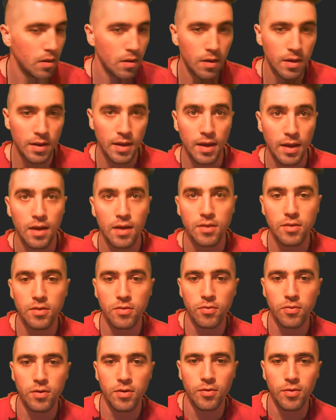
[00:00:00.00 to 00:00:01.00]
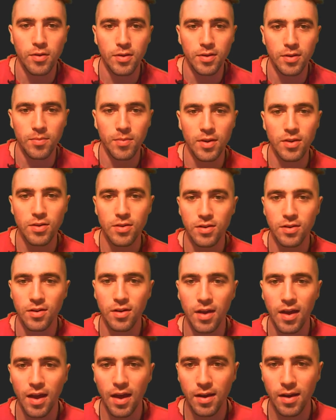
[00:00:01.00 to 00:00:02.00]
Okay, I just want to quickly mention I
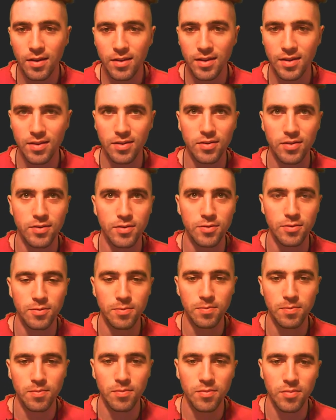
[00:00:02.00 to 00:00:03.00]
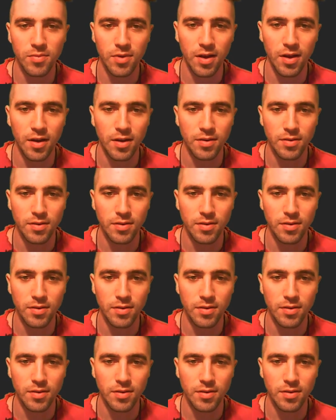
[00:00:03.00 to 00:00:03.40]
added these little uh,